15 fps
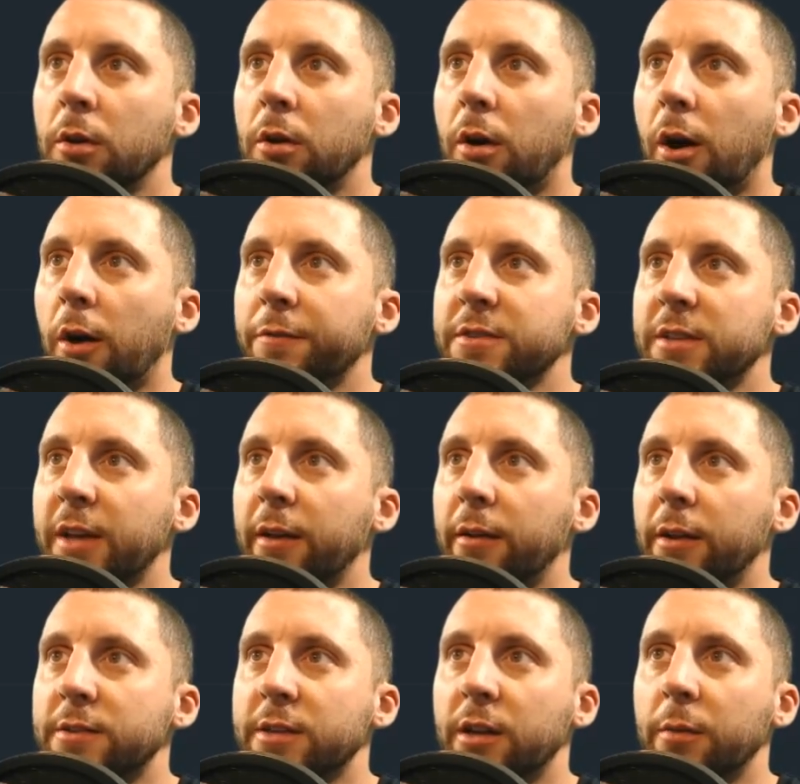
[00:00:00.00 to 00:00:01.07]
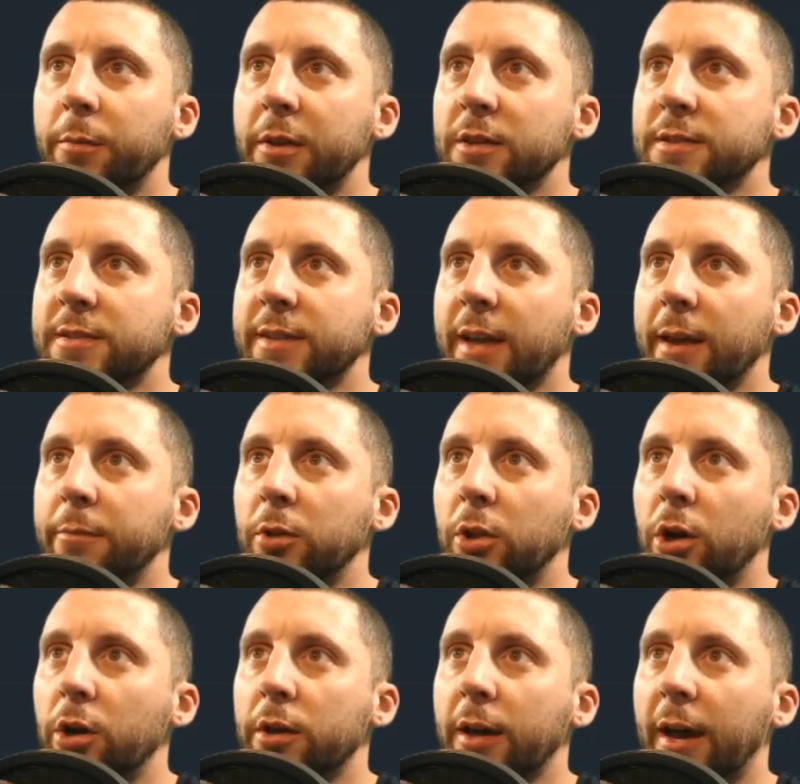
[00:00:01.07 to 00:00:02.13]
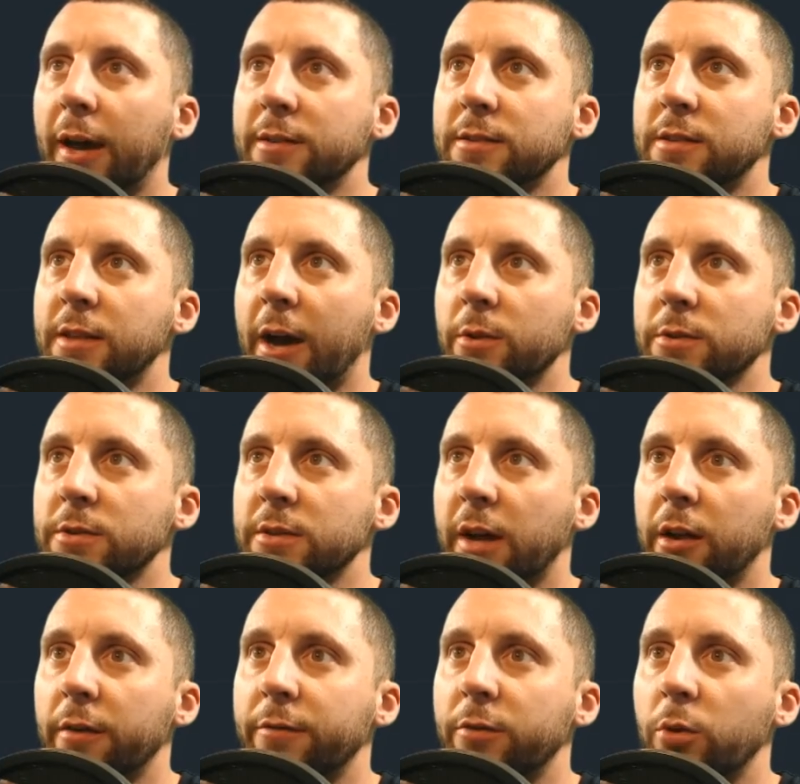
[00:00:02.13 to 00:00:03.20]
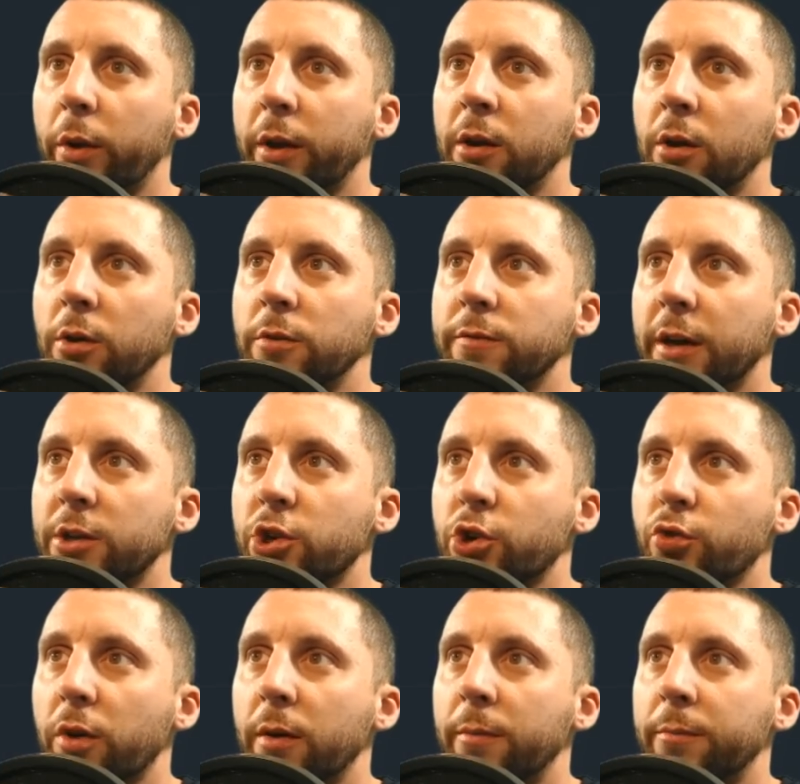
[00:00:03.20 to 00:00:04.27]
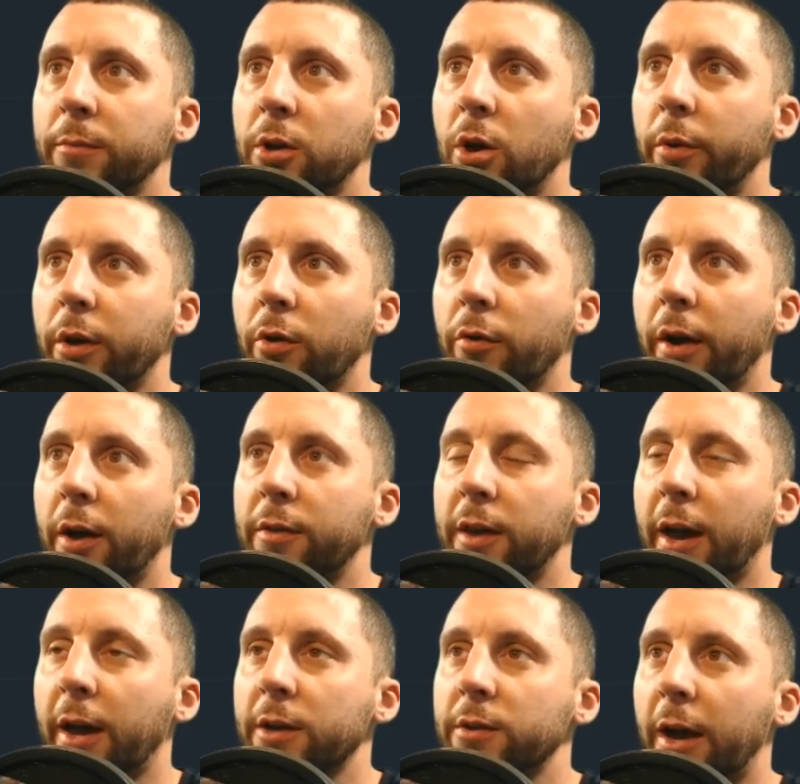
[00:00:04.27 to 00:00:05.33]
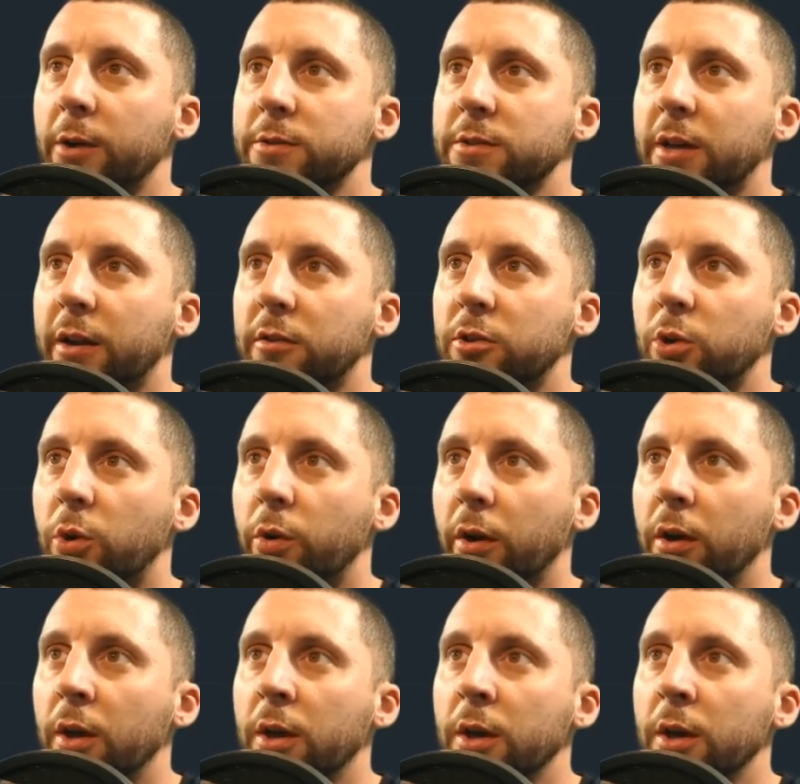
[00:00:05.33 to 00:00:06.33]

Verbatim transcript: Offset, it's going to be the same look as the outside of the window. You've got trim going around the outside of the door.